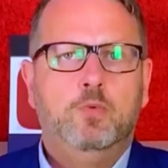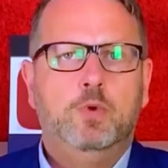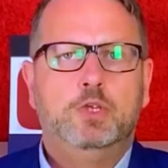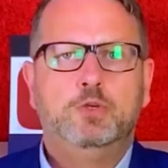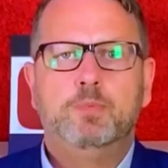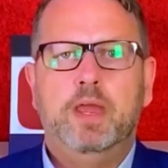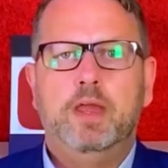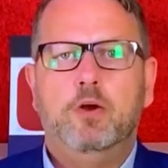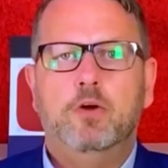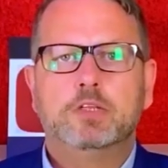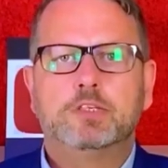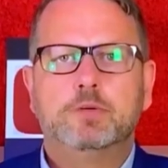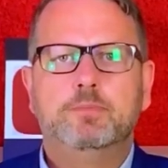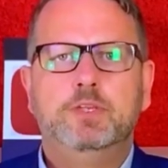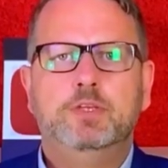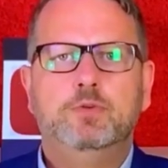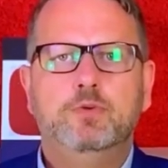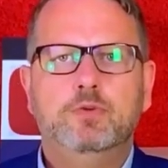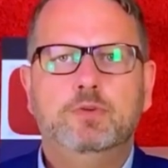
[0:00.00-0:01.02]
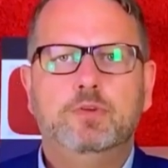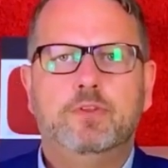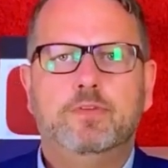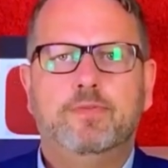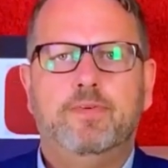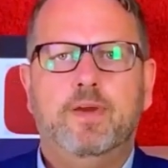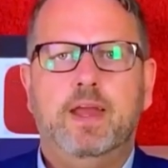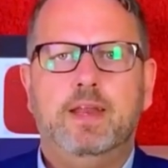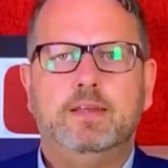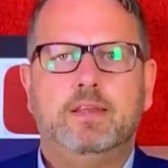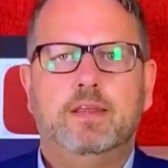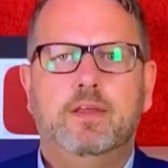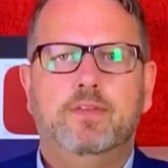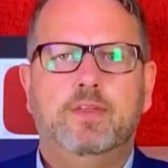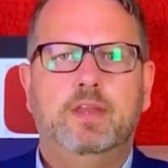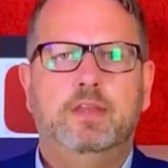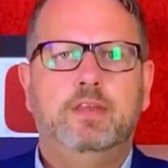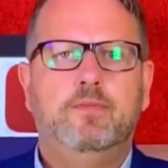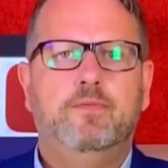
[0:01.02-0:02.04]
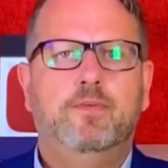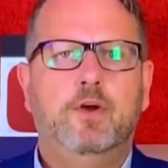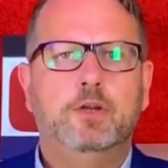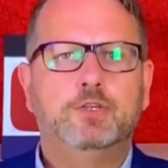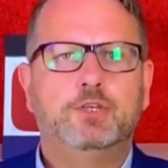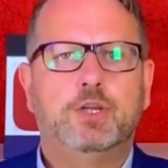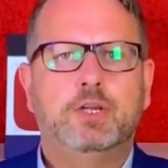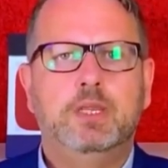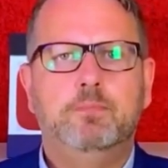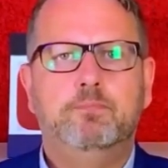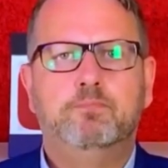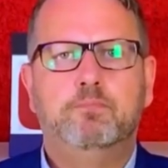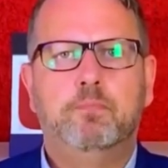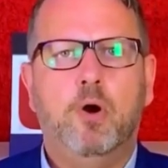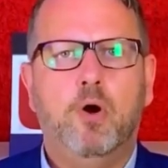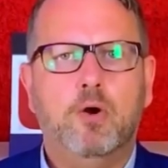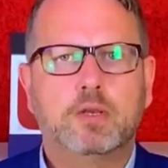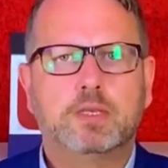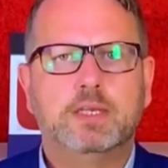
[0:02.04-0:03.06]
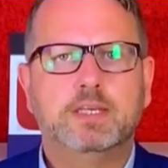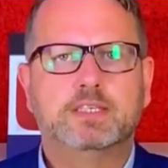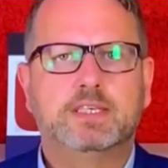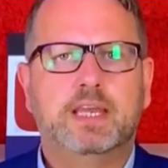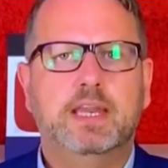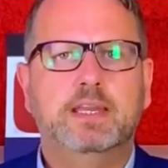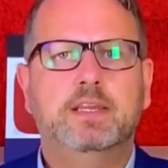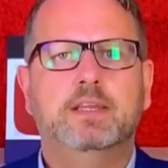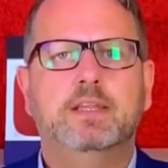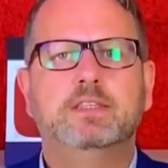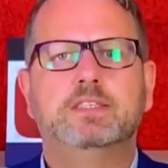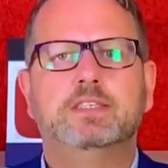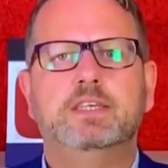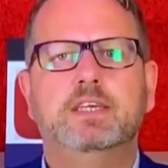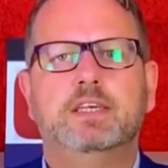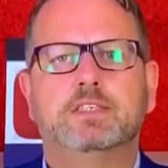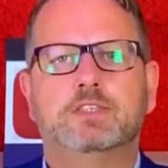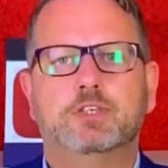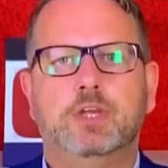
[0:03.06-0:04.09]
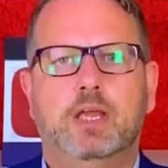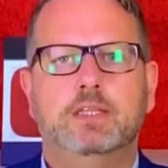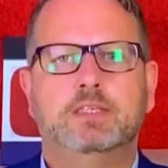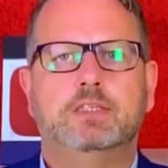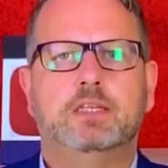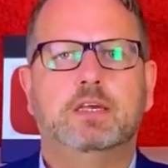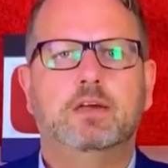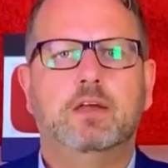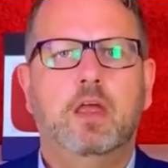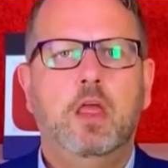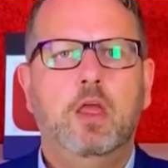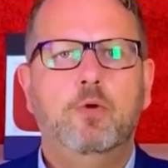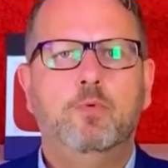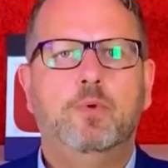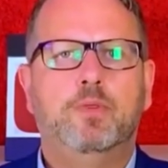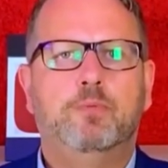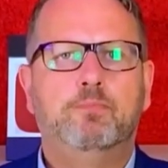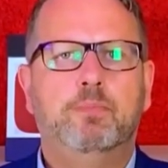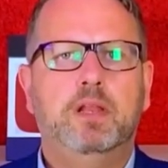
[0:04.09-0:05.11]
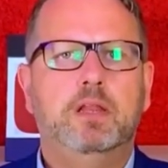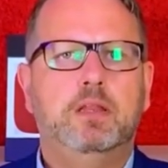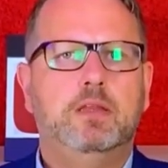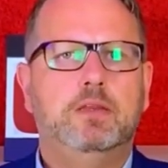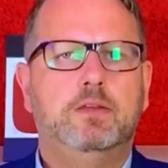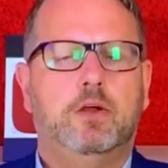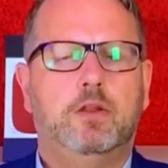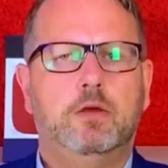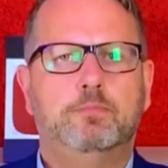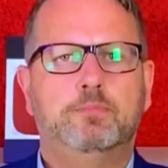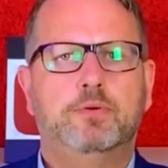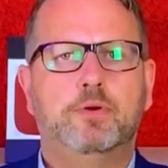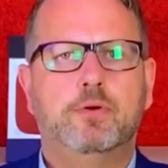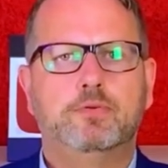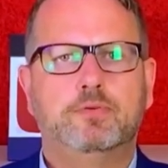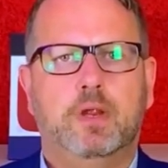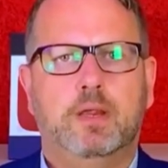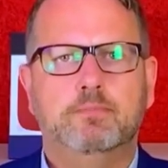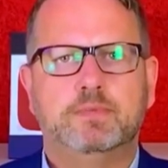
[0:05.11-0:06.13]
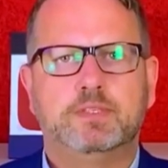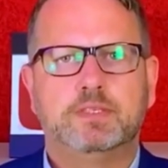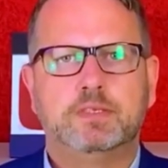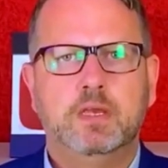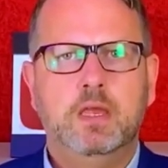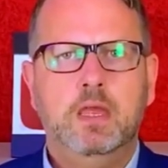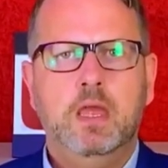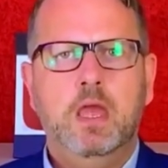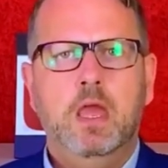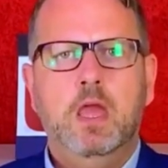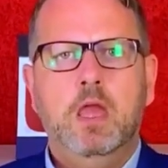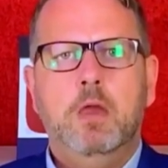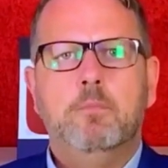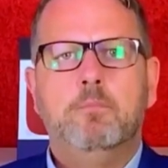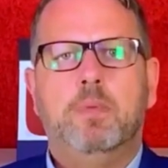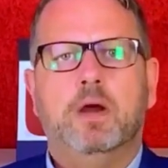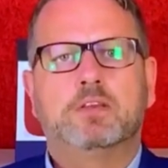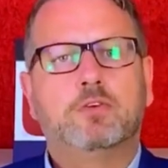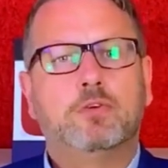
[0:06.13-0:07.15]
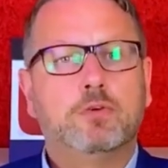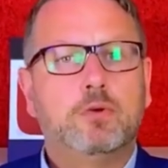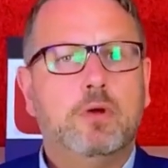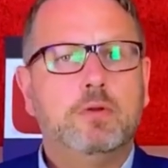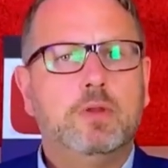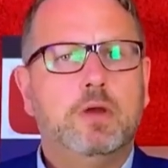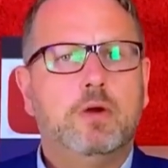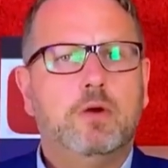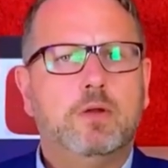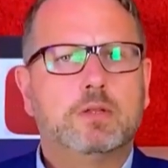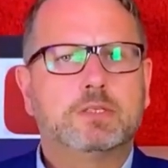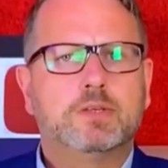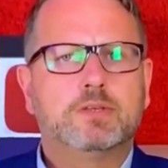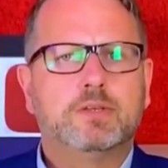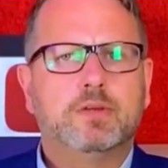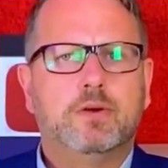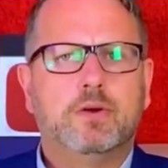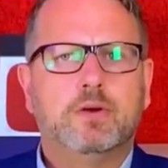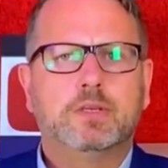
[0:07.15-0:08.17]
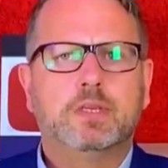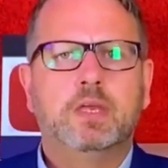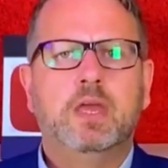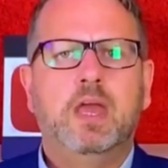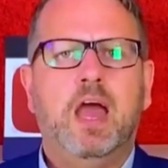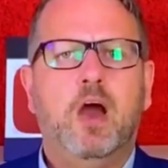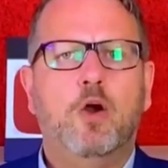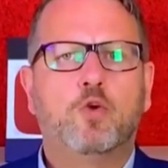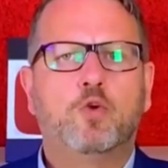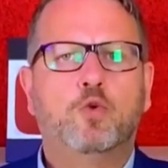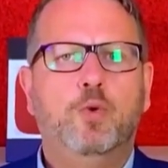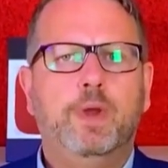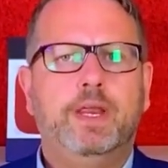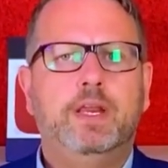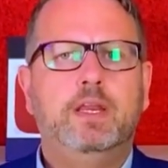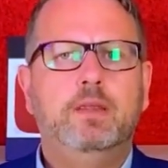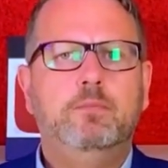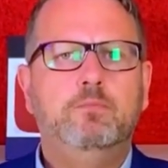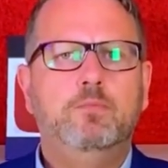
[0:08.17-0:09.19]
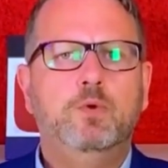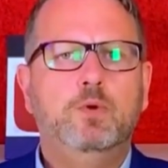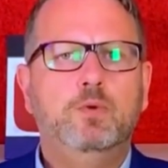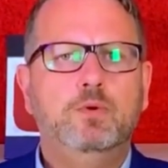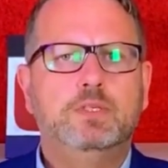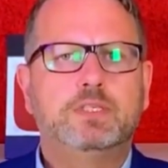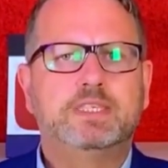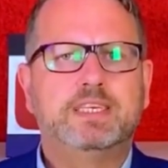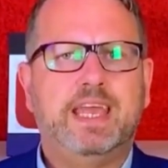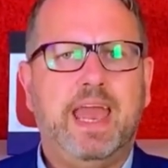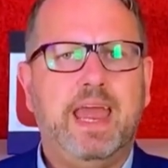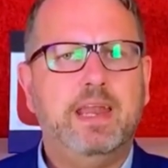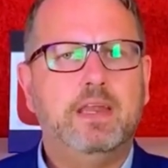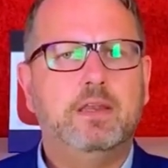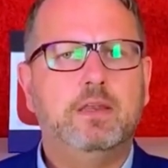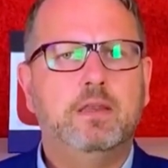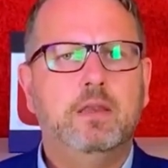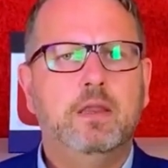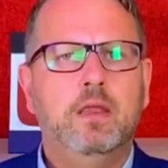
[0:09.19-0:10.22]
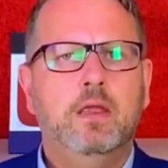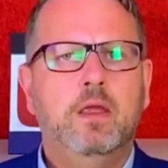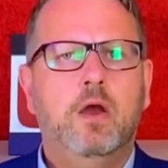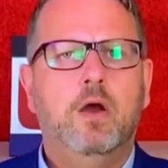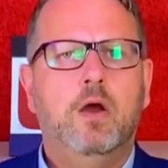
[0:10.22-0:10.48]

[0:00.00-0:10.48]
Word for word: which may also be due to the fact that he virtually bought his candidacy as chancellor with billion-dollar programs. But Corona also taught how quickly moods can